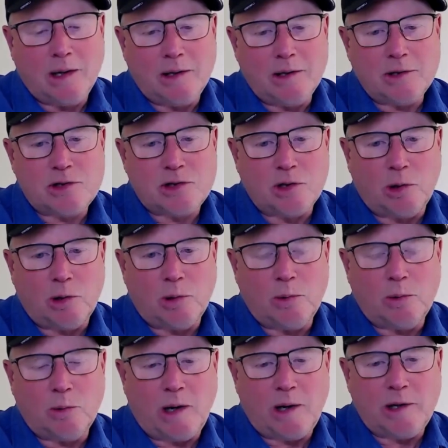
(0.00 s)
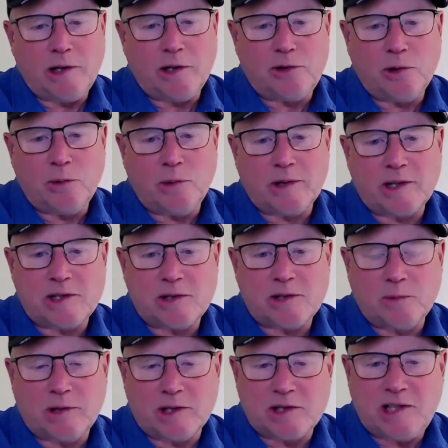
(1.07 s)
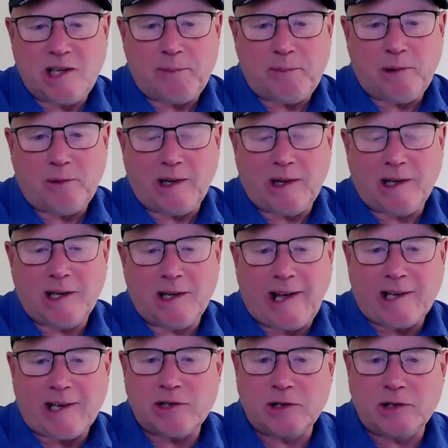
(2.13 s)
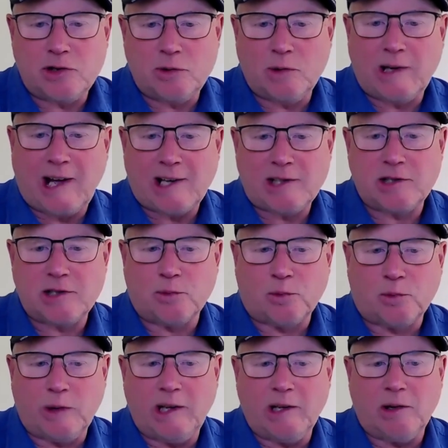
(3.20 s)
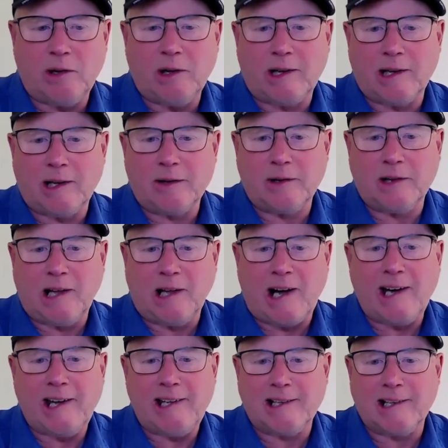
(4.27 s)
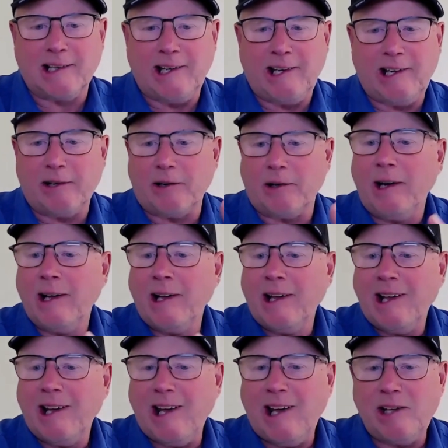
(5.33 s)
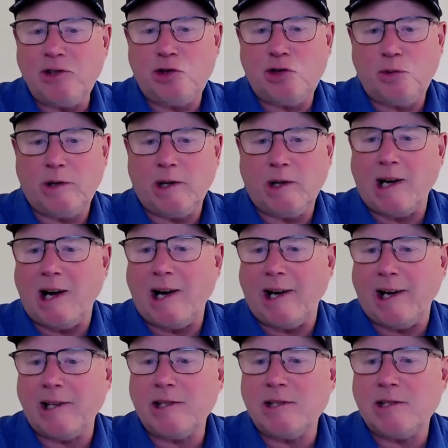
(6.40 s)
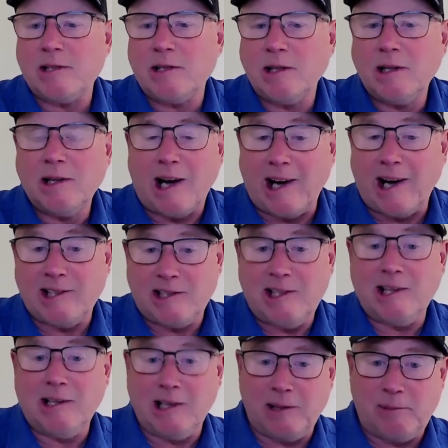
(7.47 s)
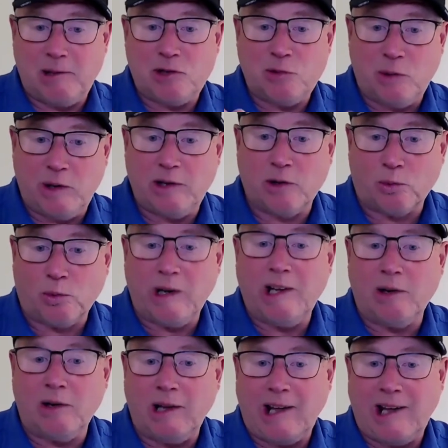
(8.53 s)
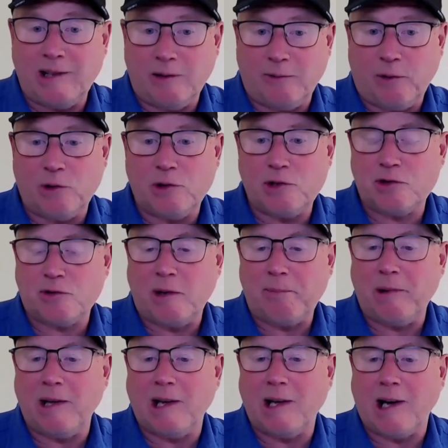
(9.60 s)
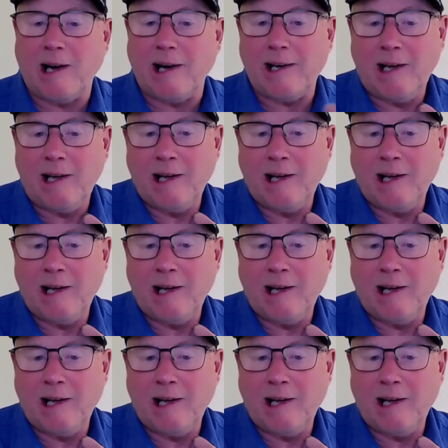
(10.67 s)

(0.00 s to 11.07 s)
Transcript: So what you do with this tippet ring connection is you would actually reel the line and leader into the guides, ideally between the reel and the first stripping guide.